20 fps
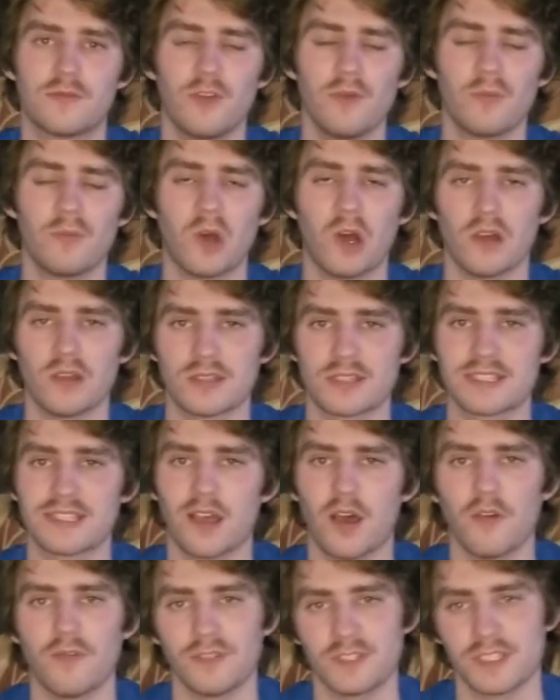football
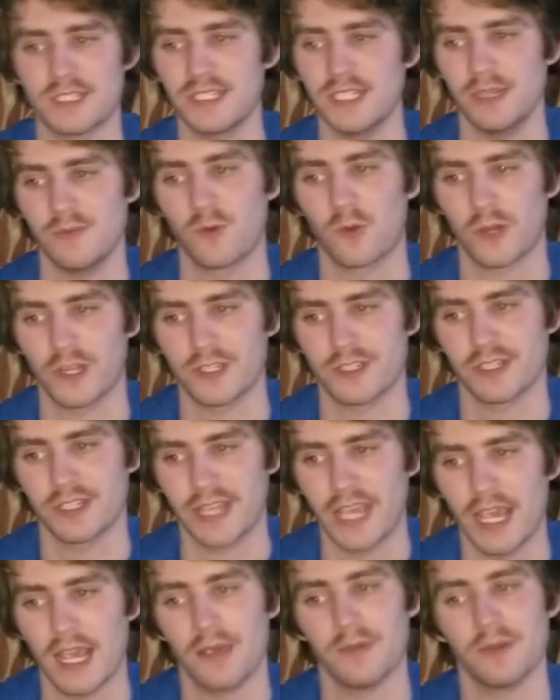itself is a
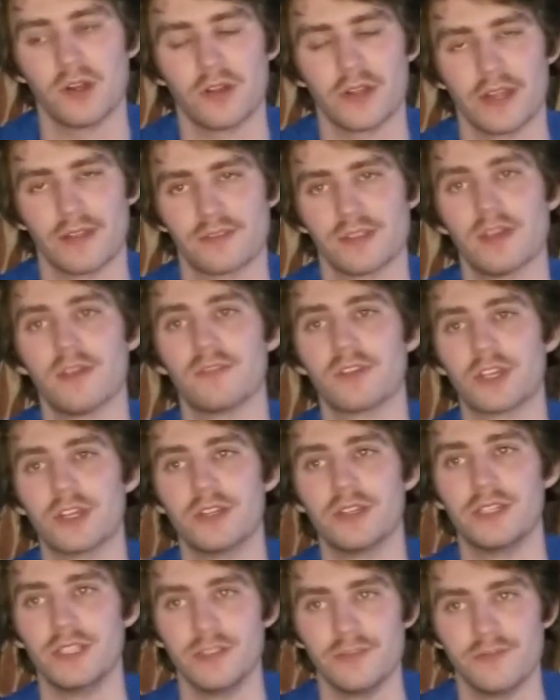team-oriented game. You know, you have to have a
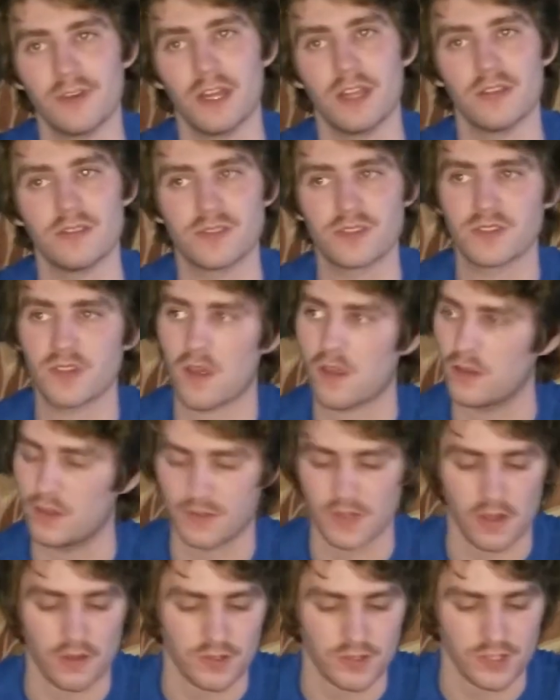good defense, all
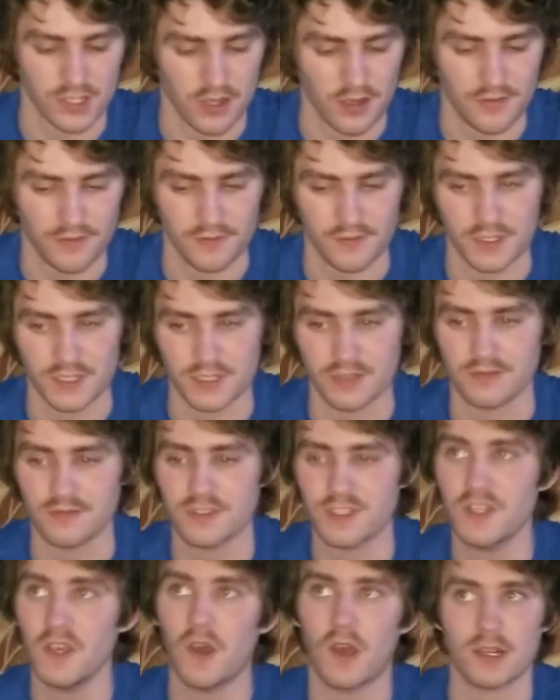this other stuff, and the
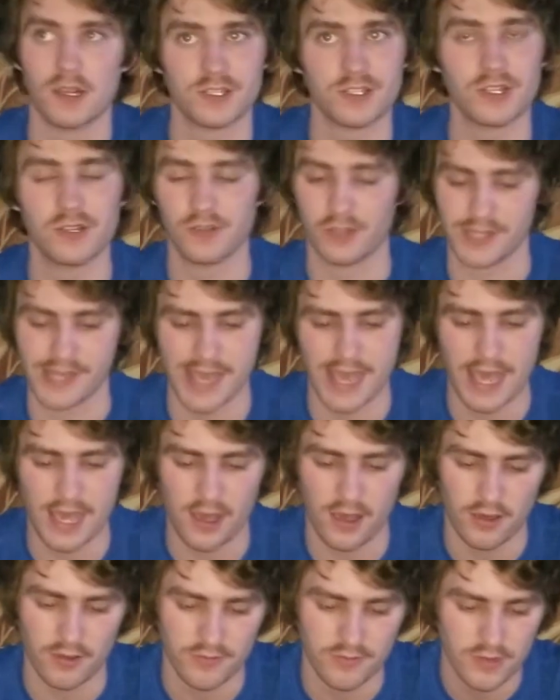Seahawks certainly
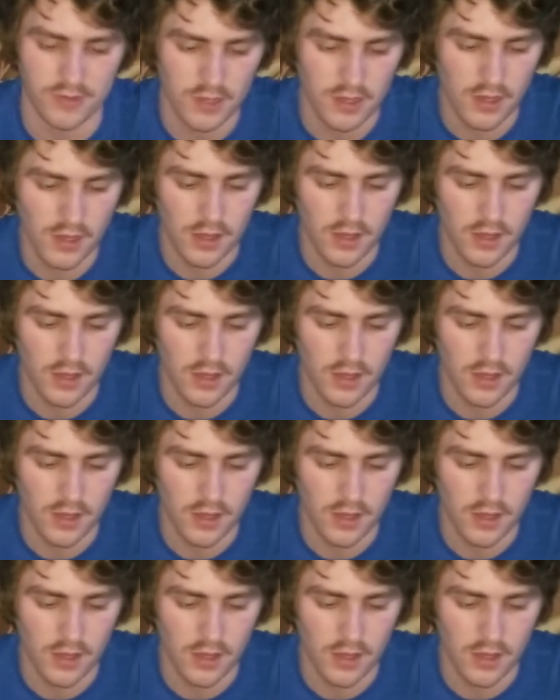have.